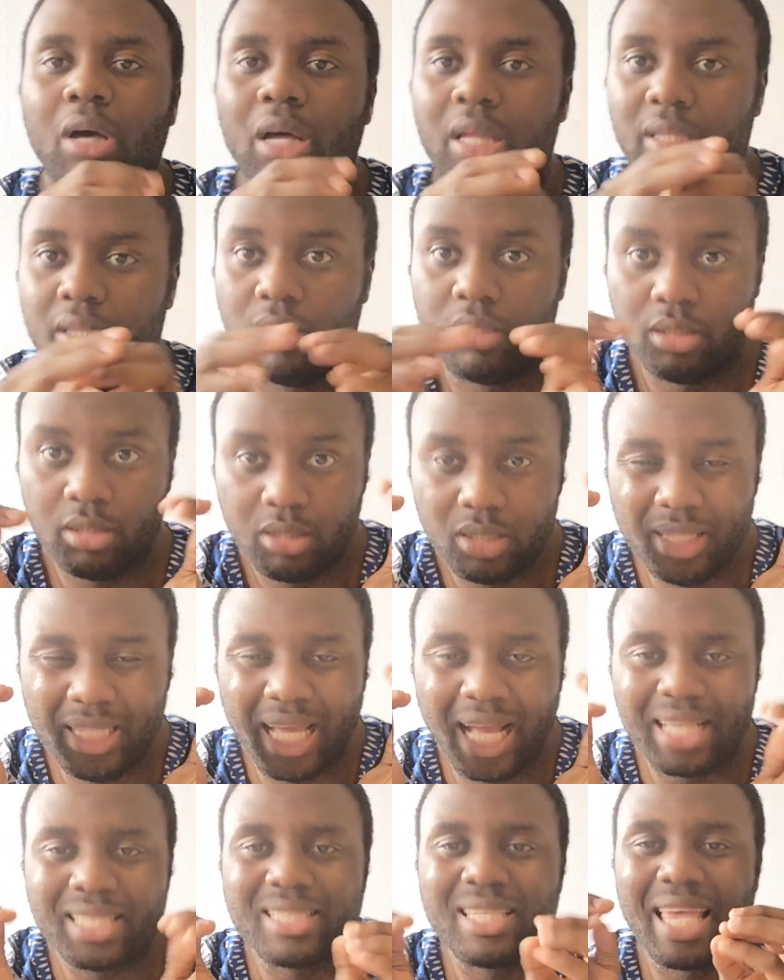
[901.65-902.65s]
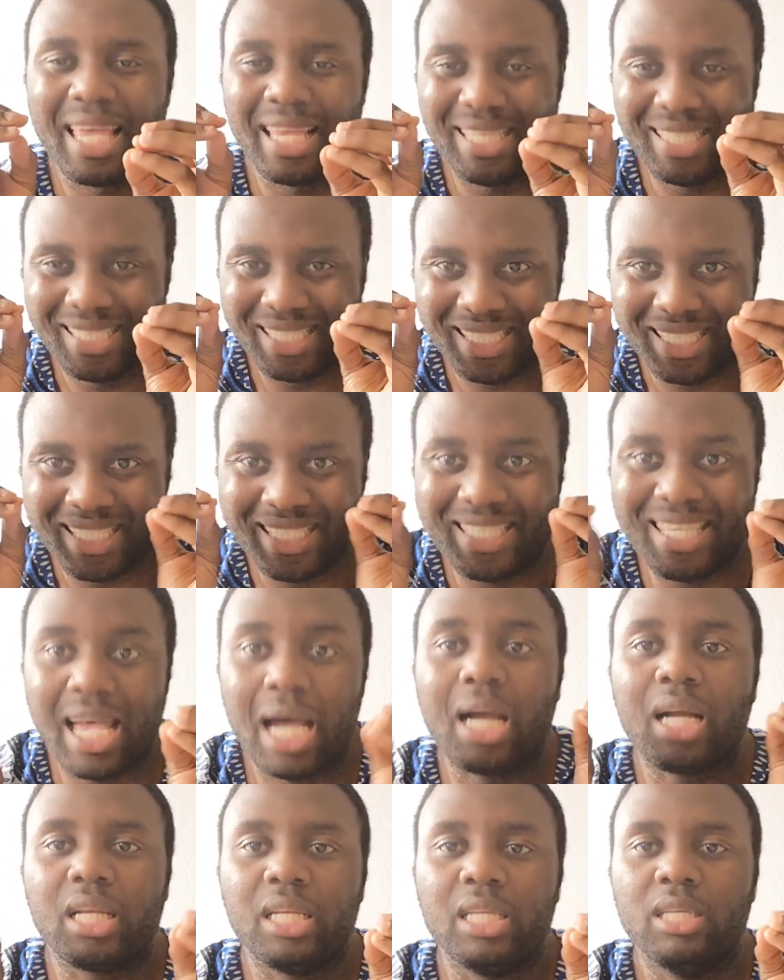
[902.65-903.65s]
And that's
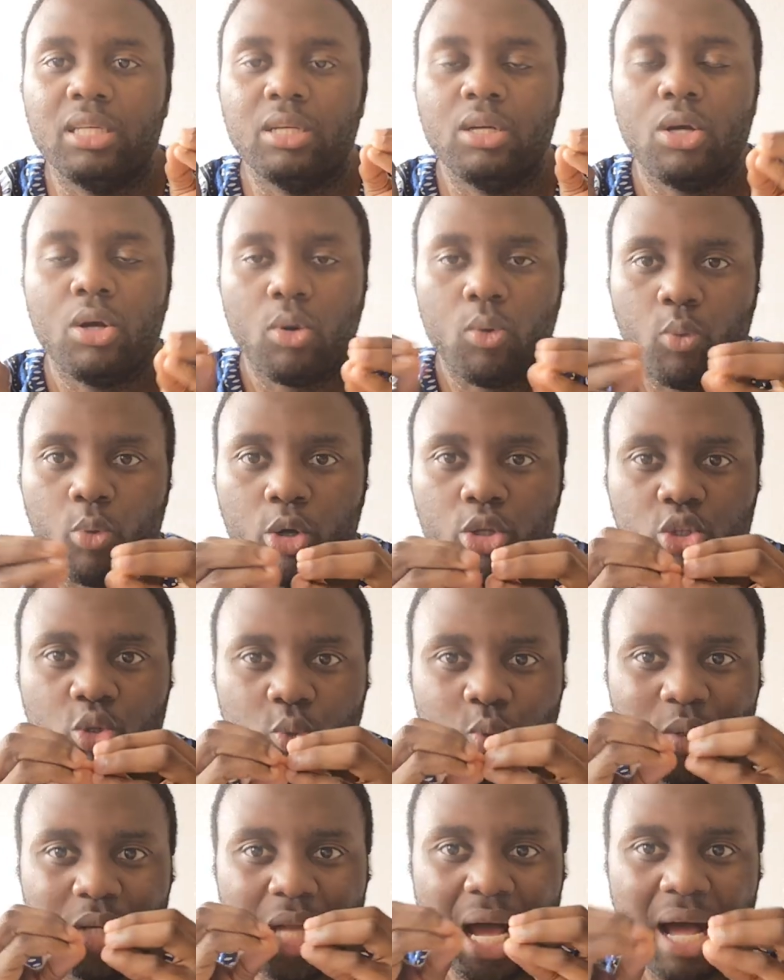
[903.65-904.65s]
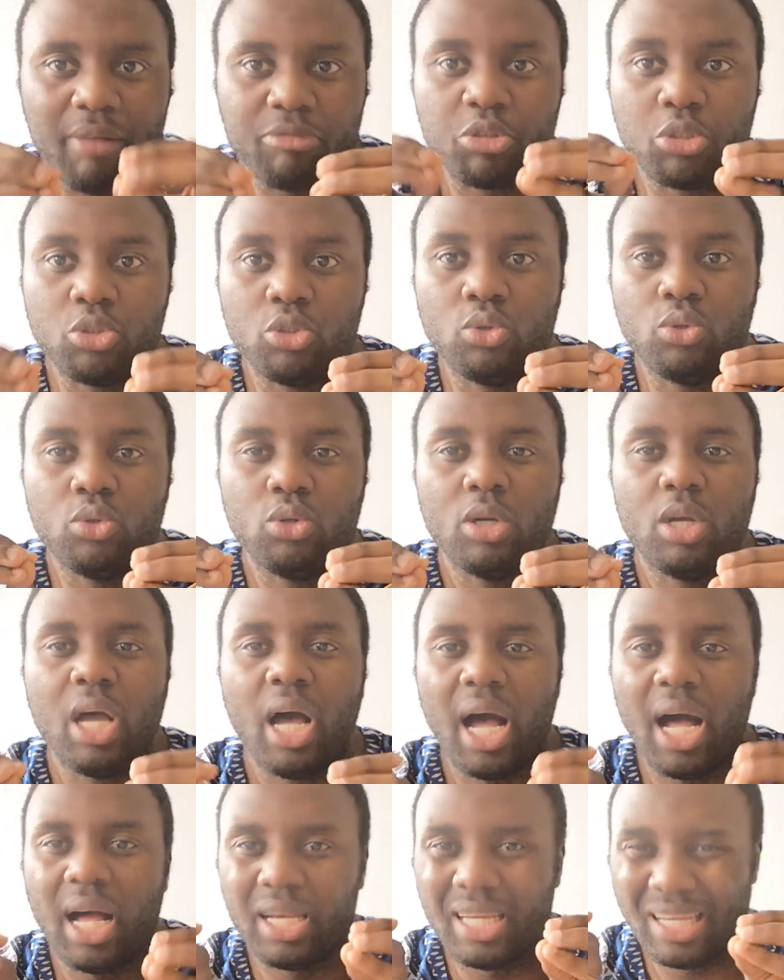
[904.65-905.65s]
exactly what you will have to do
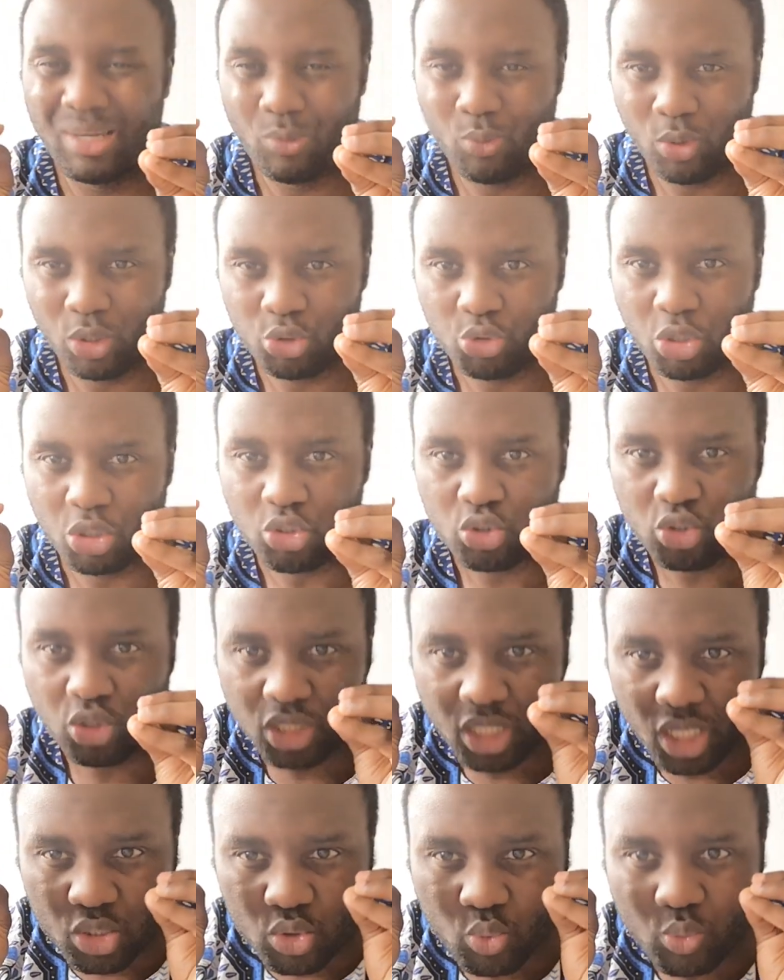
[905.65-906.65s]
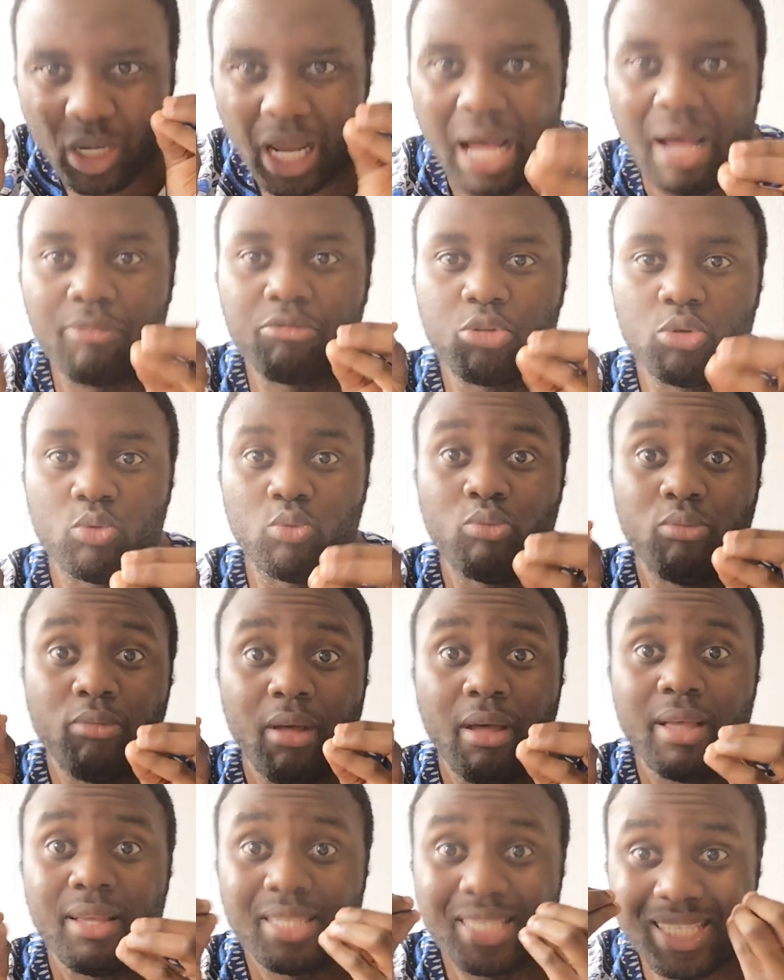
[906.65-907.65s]
and what your students will have to
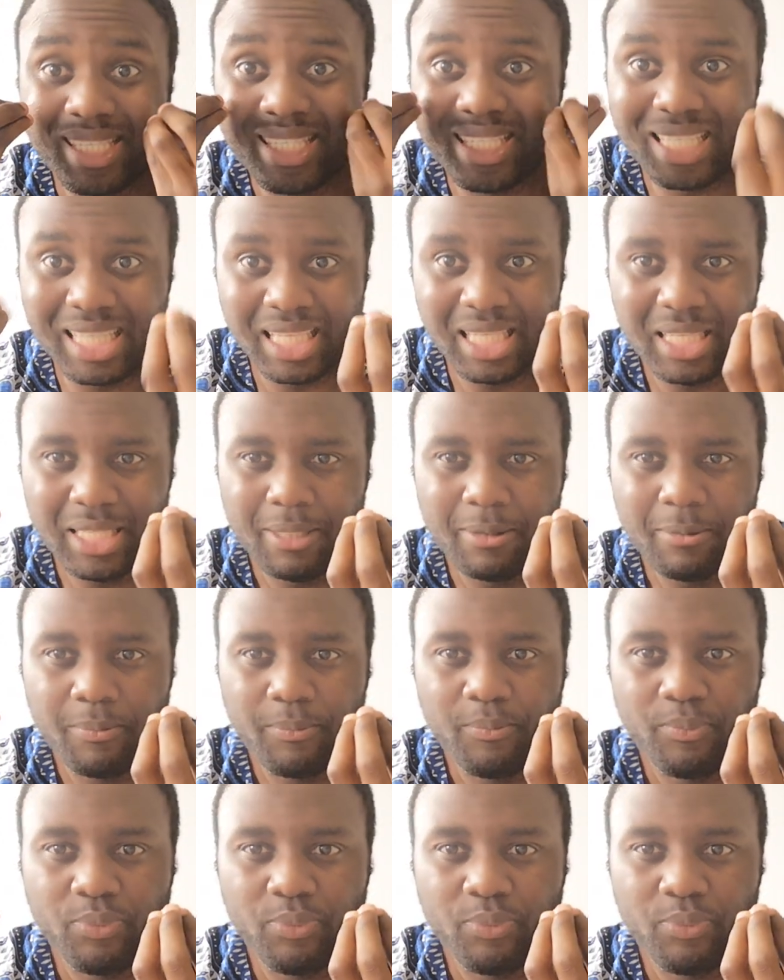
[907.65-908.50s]
see.